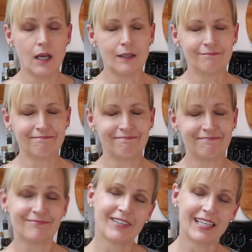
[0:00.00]

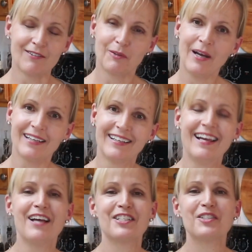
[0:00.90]
I gave it away,
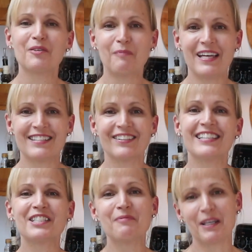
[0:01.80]
to do with basil
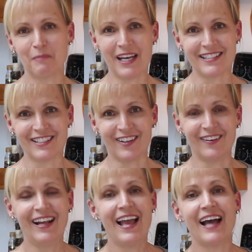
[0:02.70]
is to make pesto.